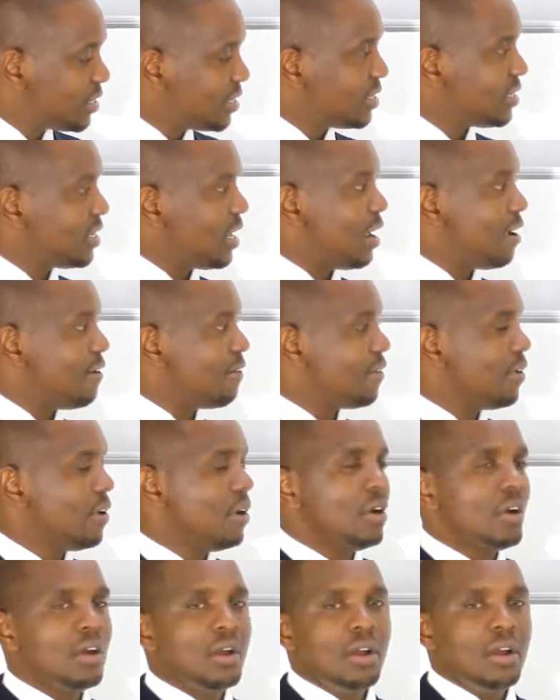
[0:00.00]
save.
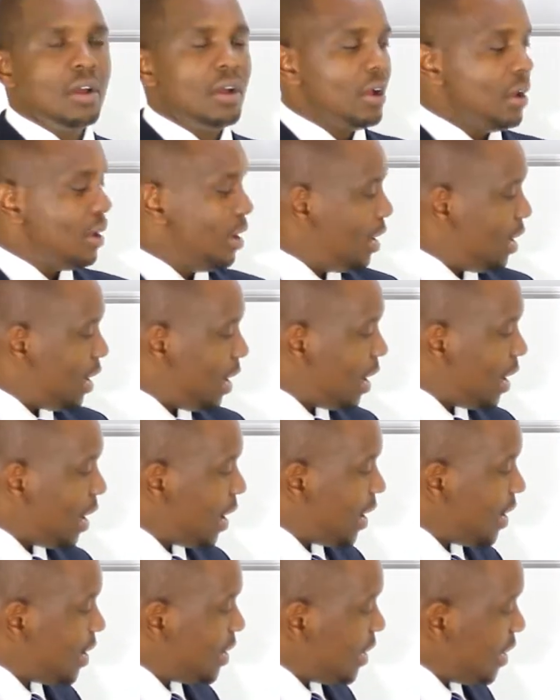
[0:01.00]

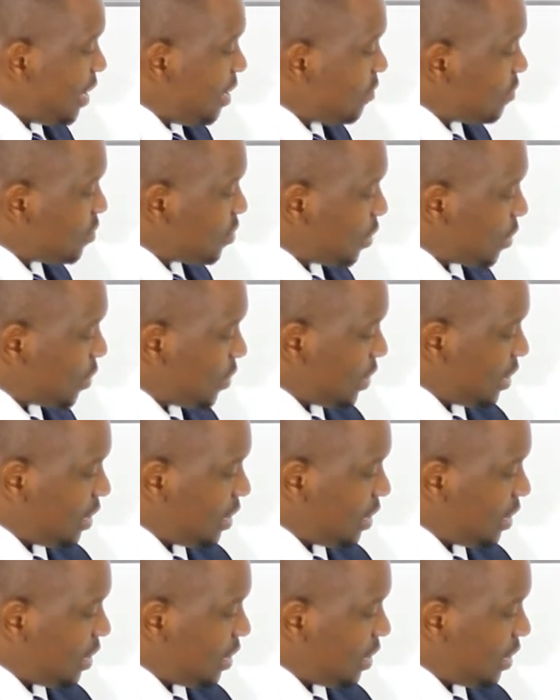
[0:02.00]
And if you're on